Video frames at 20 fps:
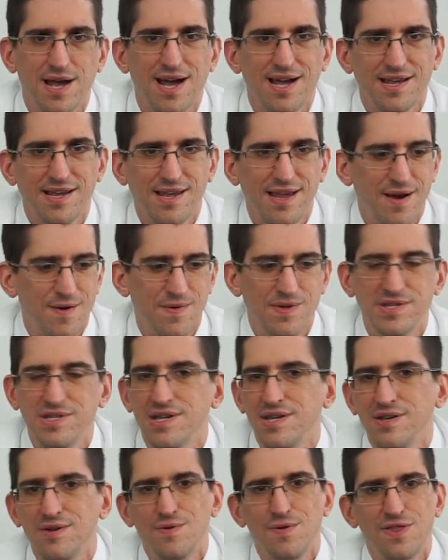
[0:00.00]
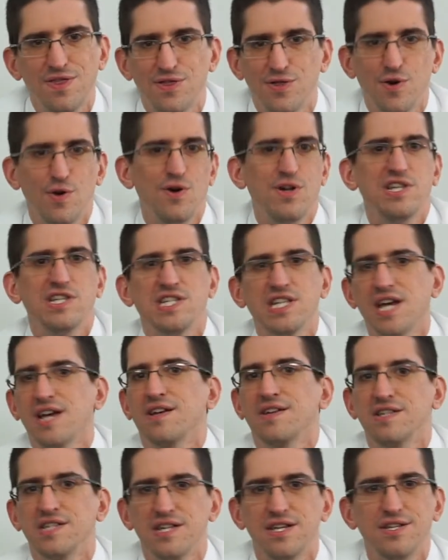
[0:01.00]
I guarantee you 30
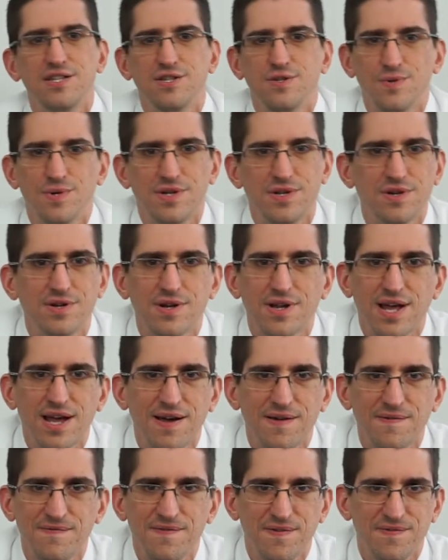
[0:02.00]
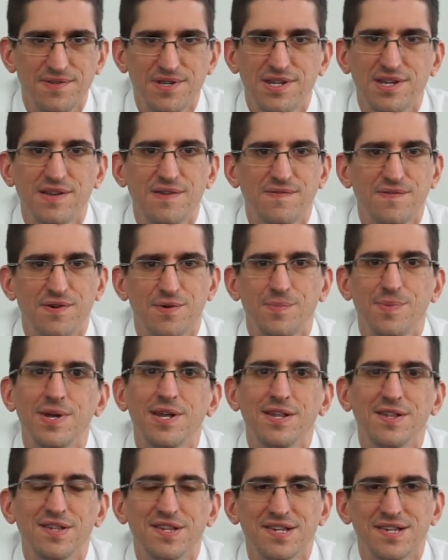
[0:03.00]
seconds into it, you're going to have 15 different
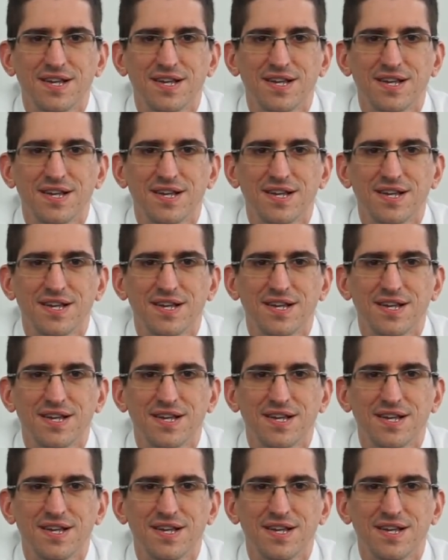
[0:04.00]
opinions